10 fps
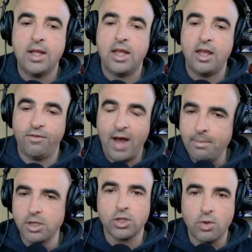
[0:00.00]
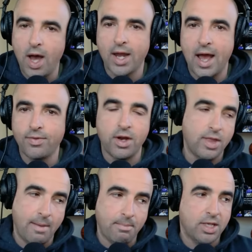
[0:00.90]
If I'm a squad out there
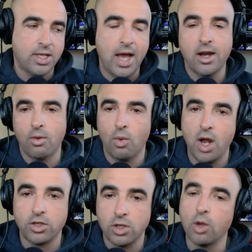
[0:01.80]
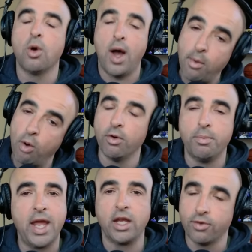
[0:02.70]
that missed out on Juan Soto, I'm
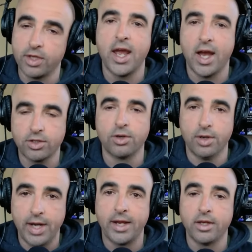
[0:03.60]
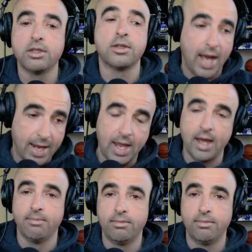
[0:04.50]
overpaying for Teoscar Hernandez. I am.